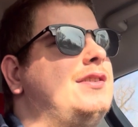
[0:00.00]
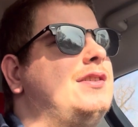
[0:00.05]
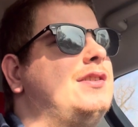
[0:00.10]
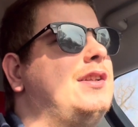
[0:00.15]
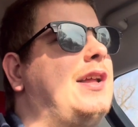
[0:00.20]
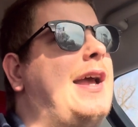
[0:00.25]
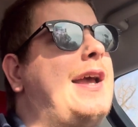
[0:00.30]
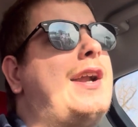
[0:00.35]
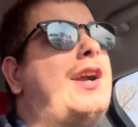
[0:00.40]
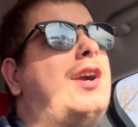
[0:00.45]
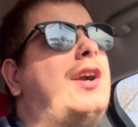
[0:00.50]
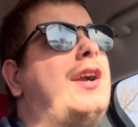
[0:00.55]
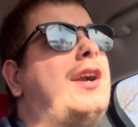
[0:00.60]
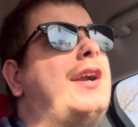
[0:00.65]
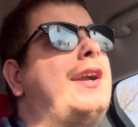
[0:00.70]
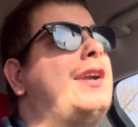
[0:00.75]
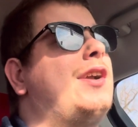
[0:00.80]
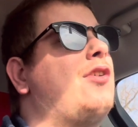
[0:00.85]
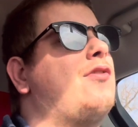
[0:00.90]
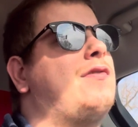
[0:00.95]
later
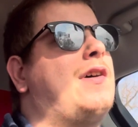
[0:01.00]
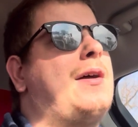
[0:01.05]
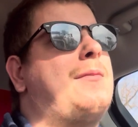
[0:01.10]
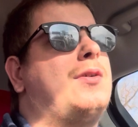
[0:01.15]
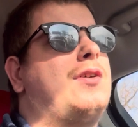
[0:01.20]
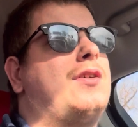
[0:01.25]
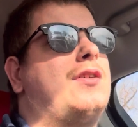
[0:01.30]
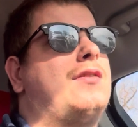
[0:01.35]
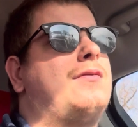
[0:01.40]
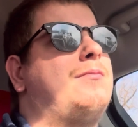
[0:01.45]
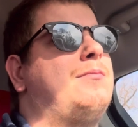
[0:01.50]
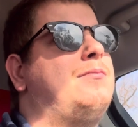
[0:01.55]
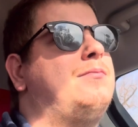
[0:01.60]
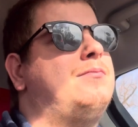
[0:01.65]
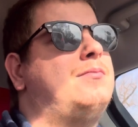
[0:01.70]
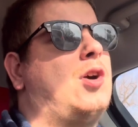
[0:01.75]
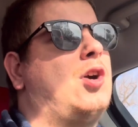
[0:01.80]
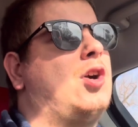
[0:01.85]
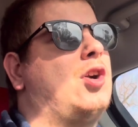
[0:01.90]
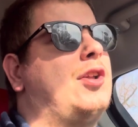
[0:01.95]
in November,
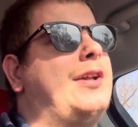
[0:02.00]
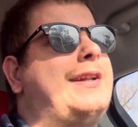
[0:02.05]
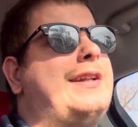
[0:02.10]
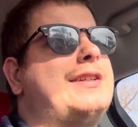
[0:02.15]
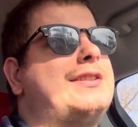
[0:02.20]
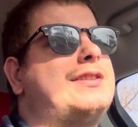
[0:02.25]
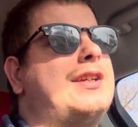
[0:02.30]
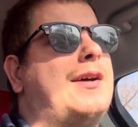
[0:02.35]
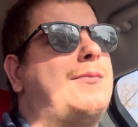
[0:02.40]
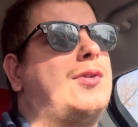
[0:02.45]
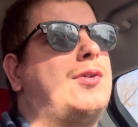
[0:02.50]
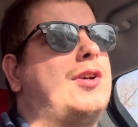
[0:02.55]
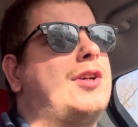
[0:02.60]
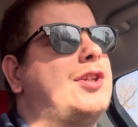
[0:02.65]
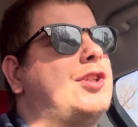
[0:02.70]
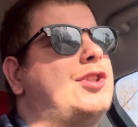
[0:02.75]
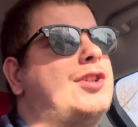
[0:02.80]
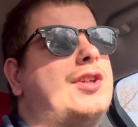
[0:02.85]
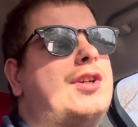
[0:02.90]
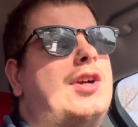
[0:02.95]
early
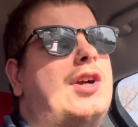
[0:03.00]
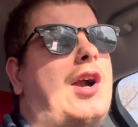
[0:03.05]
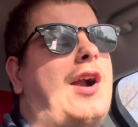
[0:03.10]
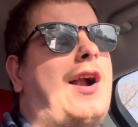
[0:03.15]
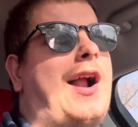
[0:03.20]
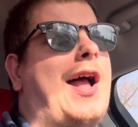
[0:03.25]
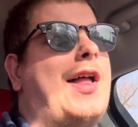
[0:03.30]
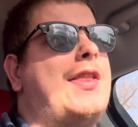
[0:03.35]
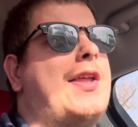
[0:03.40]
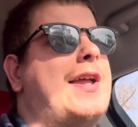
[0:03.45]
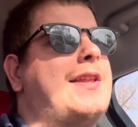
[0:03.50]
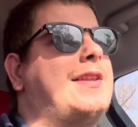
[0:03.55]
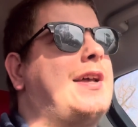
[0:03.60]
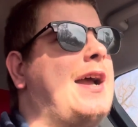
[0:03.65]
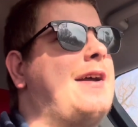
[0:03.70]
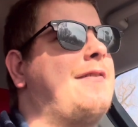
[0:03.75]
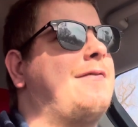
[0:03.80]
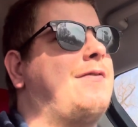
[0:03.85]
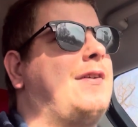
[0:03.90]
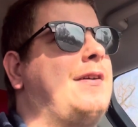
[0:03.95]
Decemberish, around that
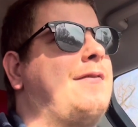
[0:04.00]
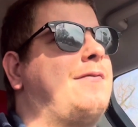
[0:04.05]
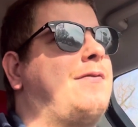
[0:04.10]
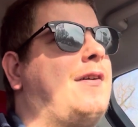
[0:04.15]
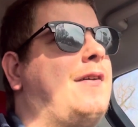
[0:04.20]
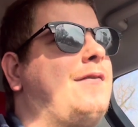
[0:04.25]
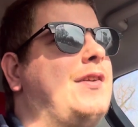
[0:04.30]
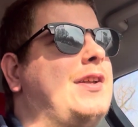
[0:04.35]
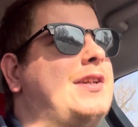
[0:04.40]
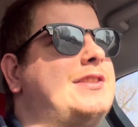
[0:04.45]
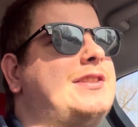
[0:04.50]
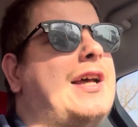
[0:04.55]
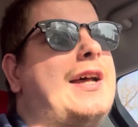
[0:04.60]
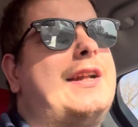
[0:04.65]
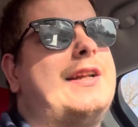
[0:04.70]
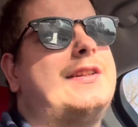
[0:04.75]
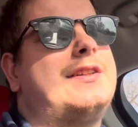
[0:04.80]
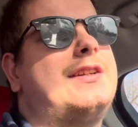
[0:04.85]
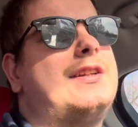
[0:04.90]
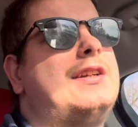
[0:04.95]
time frame from the
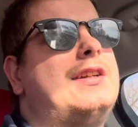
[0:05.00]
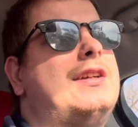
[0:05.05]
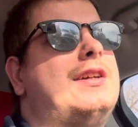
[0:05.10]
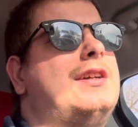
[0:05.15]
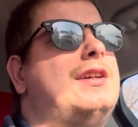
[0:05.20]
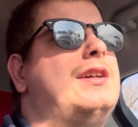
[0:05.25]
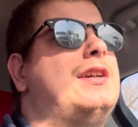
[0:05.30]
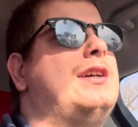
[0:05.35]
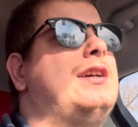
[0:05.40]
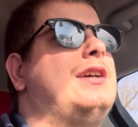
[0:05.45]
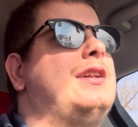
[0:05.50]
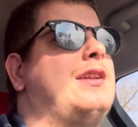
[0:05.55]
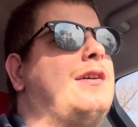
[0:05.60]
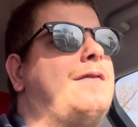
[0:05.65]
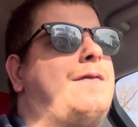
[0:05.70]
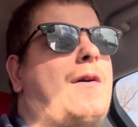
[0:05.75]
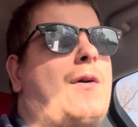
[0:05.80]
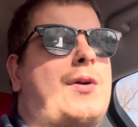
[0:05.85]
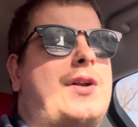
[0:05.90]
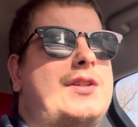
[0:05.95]
Senate to
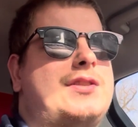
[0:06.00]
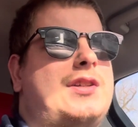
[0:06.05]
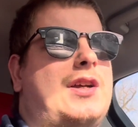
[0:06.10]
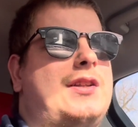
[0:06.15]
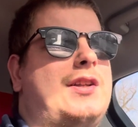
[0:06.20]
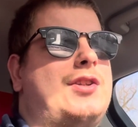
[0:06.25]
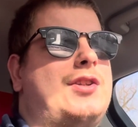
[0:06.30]
focus on the